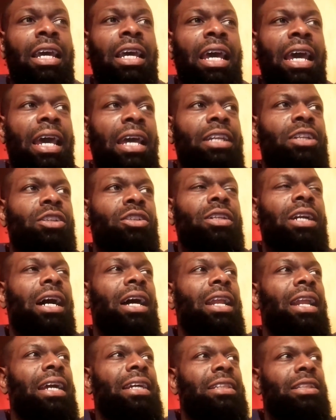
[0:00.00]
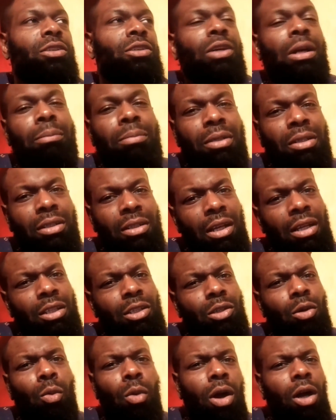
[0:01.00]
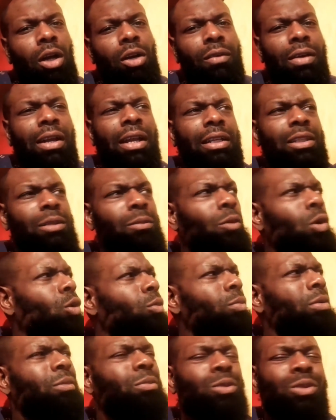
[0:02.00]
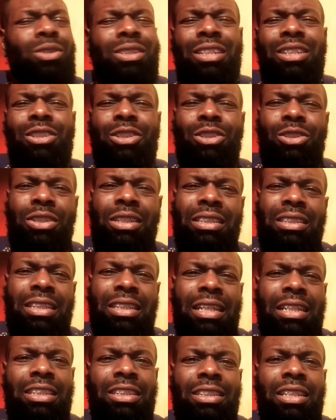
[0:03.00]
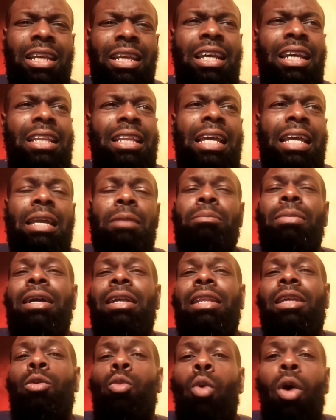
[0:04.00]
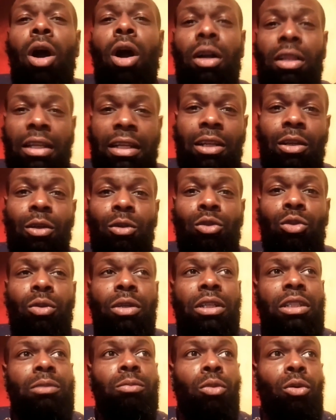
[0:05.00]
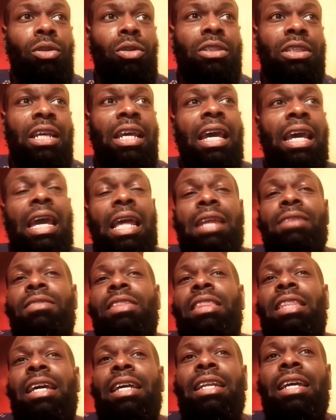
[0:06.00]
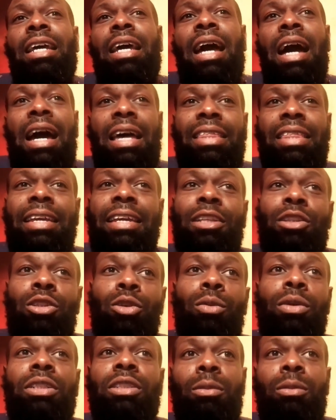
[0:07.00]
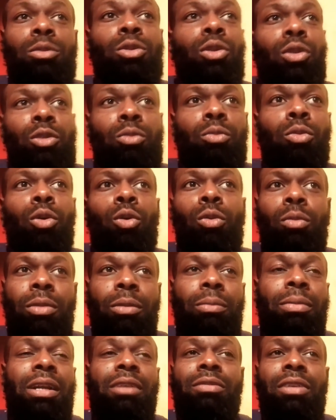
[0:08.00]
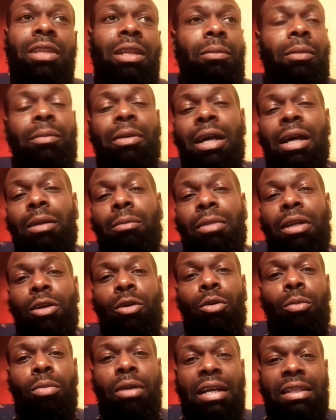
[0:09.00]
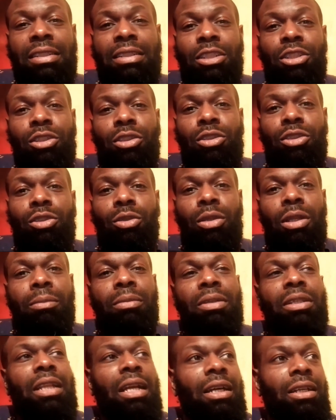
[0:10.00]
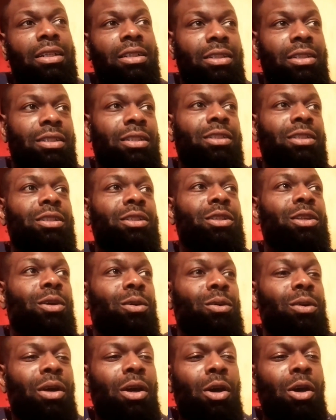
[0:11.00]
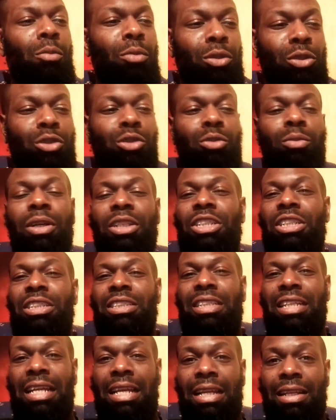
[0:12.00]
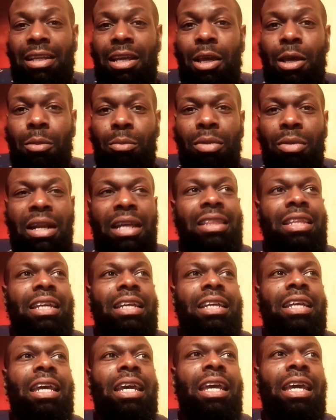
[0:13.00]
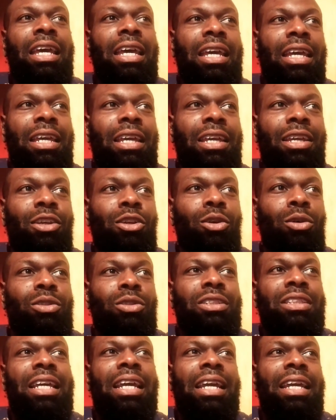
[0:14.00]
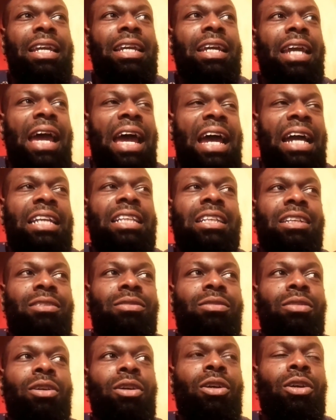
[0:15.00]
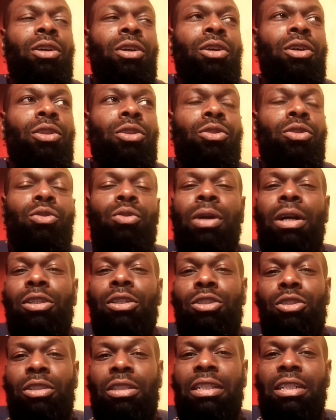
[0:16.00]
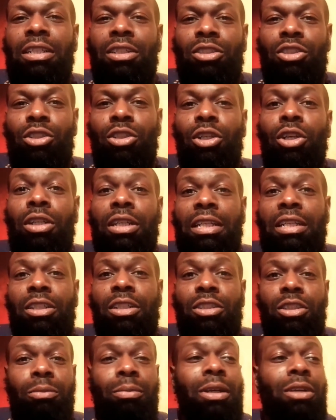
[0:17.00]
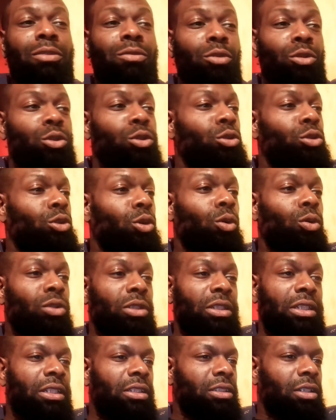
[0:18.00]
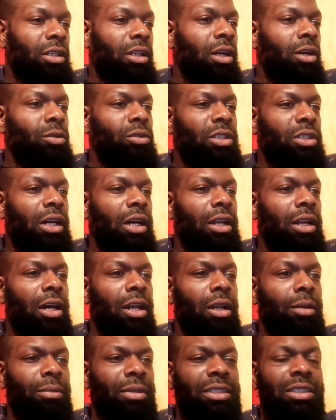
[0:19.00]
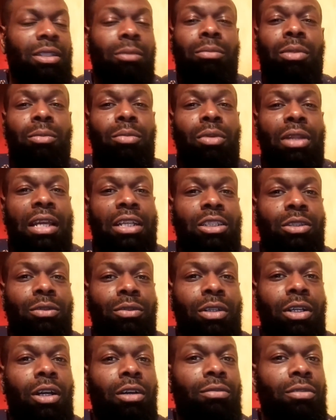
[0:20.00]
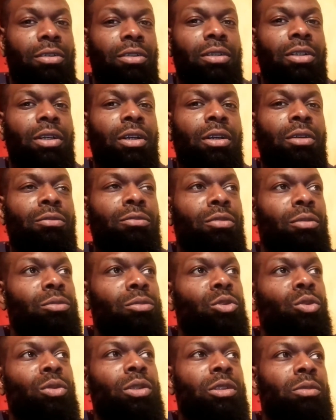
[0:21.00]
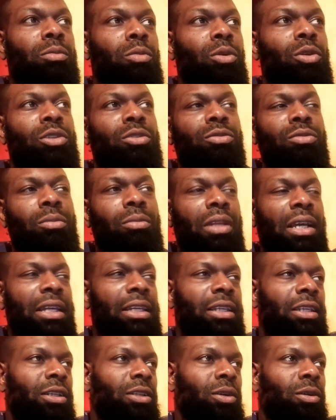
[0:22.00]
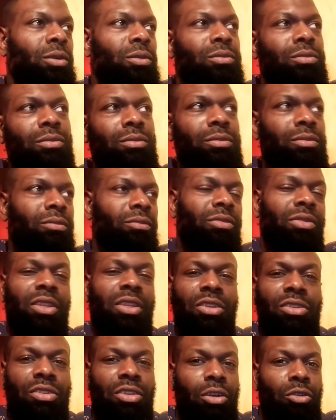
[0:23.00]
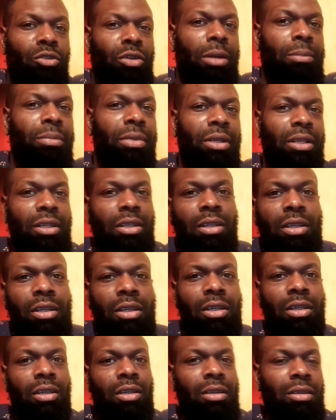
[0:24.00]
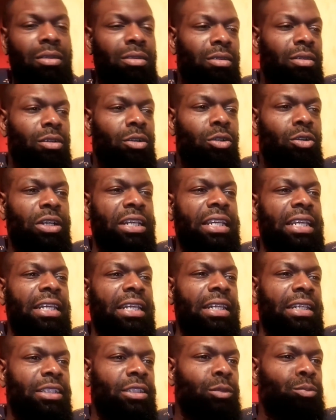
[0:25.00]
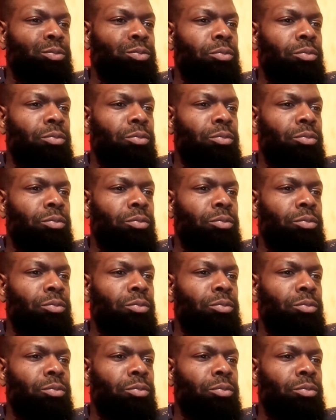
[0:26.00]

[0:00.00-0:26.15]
and you're not like decrepit and like, you know, walking around like them old people you see in the streets and they just, they can barely walk, let alone do any sports. And even then, I think doing some sort of sport would be better for them. I'm not a medical practitioner, so let me not, you know, put too much into that but I think, you know, staying active throughout your years, your young years, is better for you in your older years. And Allahu Ta'ala alam. And some people actually recover from doing sports from like, you know, this decrepit creakiness.